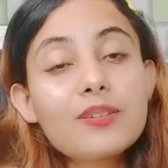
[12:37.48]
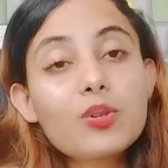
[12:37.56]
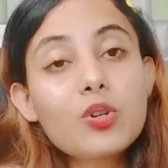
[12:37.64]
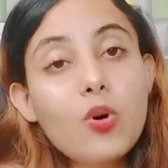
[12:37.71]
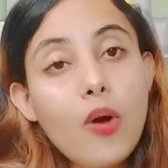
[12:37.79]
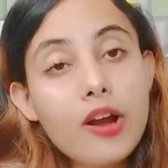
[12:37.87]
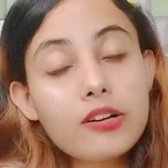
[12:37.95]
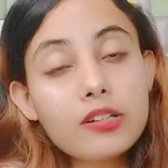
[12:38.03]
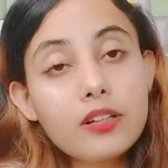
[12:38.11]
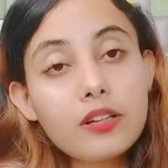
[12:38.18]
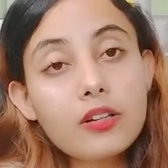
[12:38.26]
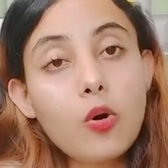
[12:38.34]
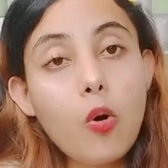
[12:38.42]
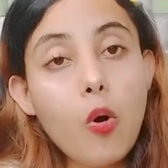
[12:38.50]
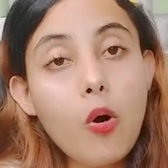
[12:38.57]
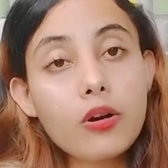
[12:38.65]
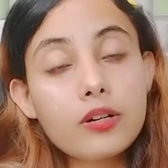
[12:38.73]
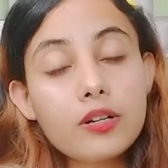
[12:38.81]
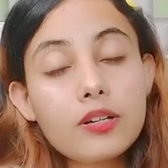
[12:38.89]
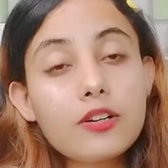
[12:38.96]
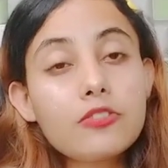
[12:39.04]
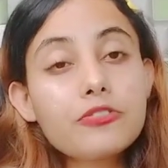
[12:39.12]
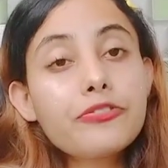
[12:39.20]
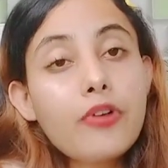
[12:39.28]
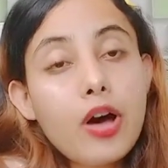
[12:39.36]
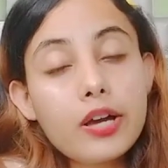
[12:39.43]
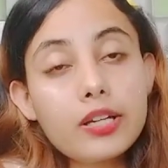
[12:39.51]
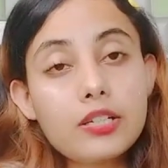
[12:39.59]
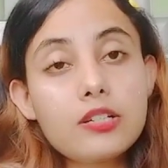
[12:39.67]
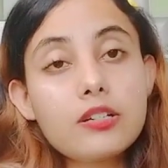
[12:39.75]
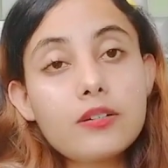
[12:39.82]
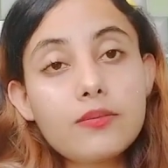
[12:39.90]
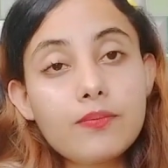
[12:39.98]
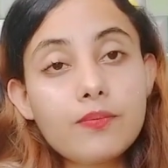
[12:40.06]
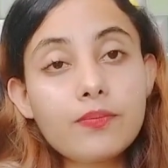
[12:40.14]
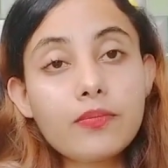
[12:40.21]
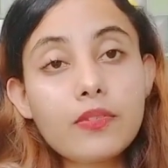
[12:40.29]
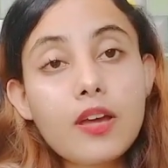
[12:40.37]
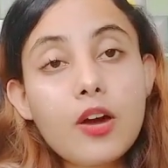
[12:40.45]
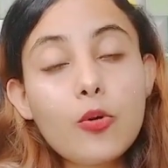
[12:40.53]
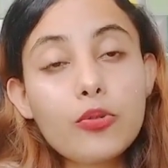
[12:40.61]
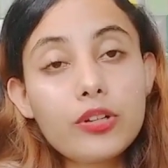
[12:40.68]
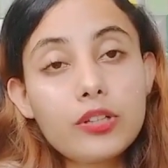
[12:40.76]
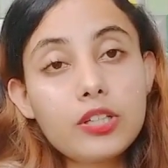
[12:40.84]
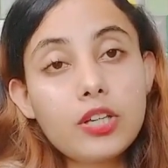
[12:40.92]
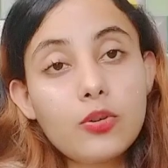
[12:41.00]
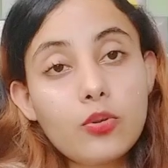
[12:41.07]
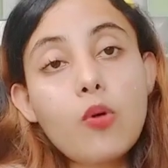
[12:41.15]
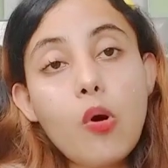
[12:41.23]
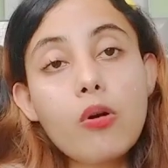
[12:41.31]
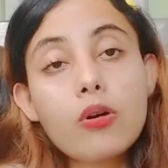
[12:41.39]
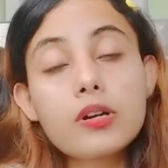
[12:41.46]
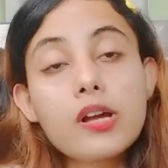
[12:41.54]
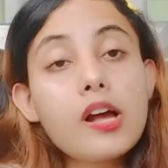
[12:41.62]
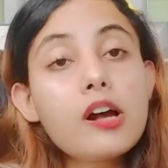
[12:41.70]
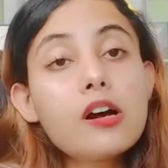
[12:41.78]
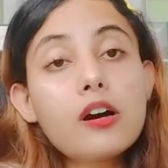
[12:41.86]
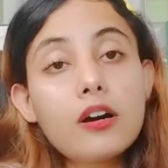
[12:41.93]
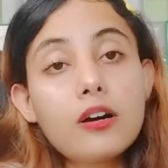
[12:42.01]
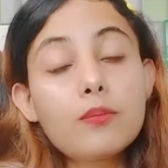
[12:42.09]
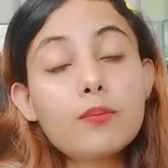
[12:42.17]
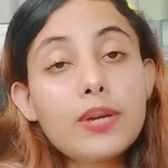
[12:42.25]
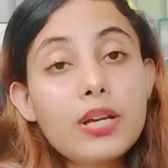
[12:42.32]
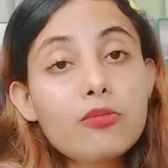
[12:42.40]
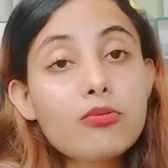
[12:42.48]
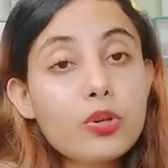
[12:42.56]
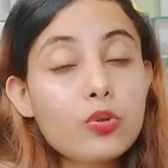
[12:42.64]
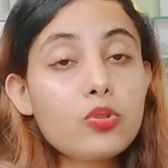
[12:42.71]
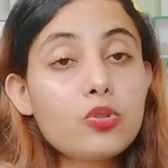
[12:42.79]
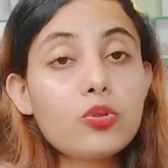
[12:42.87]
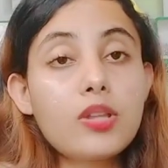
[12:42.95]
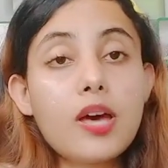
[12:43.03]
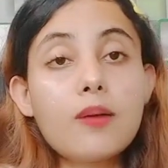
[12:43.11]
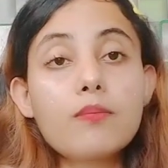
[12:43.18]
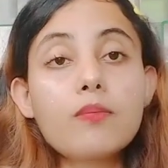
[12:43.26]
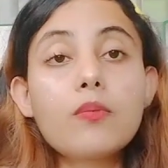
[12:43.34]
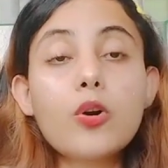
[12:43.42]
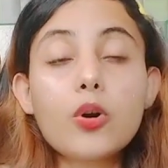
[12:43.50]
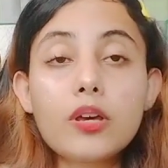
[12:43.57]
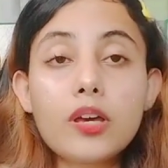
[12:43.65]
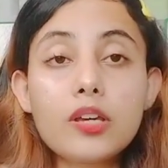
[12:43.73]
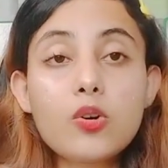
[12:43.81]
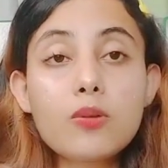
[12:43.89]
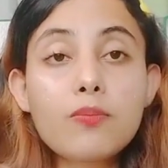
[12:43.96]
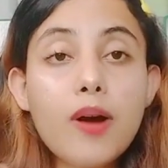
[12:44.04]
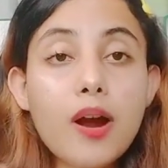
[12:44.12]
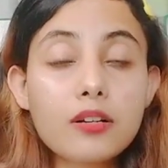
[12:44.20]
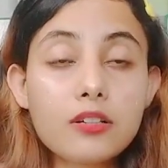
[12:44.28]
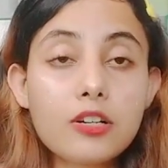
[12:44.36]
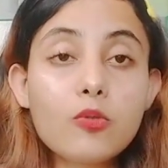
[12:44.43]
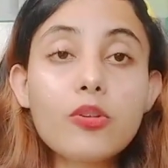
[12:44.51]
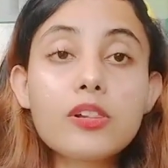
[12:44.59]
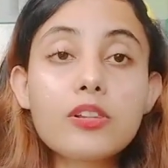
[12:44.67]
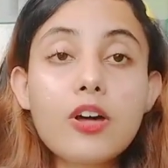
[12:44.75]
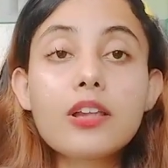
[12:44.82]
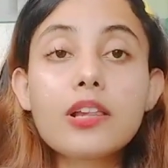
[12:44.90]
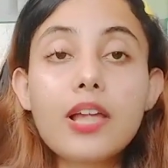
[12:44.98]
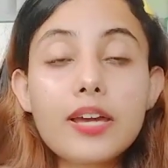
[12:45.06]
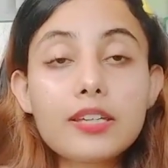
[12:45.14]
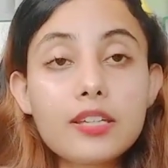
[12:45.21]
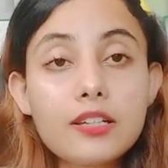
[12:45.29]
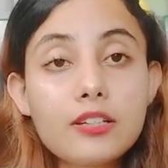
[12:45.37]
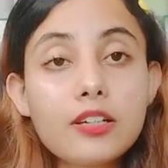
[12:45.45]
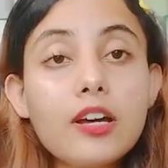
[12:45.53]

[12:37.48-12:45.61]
quarrel or fight with you, or be rude to them, okay. Your partner will not like it.